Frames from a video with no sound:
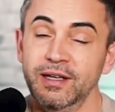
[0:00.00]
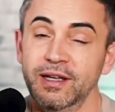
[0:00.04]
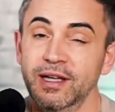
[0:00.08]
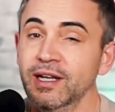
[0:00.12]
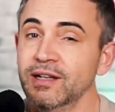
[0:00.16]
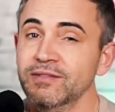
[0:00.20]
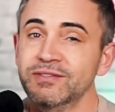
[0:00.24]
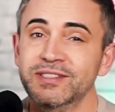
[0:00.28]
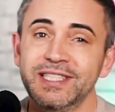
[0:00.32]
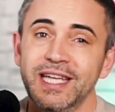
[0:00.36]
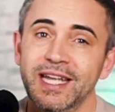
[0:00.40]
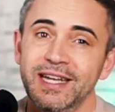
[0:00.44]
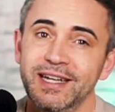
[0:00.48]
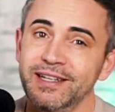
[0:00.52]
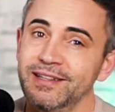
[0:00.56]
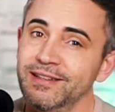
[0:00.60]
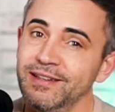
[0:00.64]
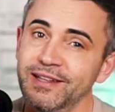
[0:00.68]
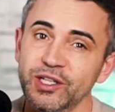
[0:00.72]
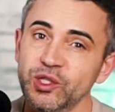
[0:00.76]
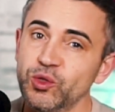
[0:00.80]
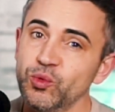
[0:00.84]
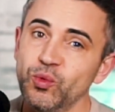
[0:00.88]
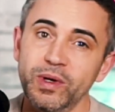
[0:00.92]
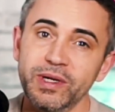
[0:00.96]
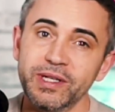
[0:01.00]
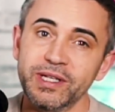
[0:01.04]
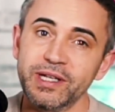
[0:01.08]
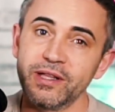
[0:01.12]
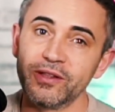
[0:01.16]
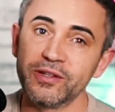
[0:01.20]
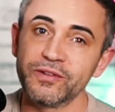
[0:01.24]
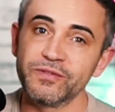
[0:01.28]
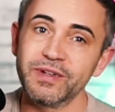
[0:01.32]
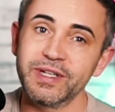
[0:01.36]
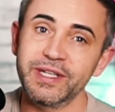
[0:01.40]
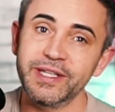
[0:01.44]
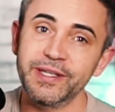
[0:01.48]
And I've said it in like twenty
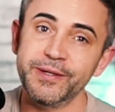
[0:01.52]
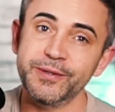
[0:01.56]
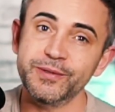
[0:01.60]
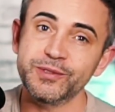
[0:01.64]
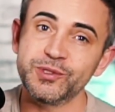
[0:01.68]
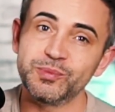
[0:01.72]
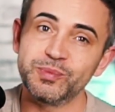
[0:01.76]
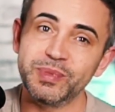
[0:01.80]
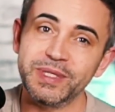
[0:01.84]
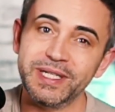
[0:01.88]
other videos,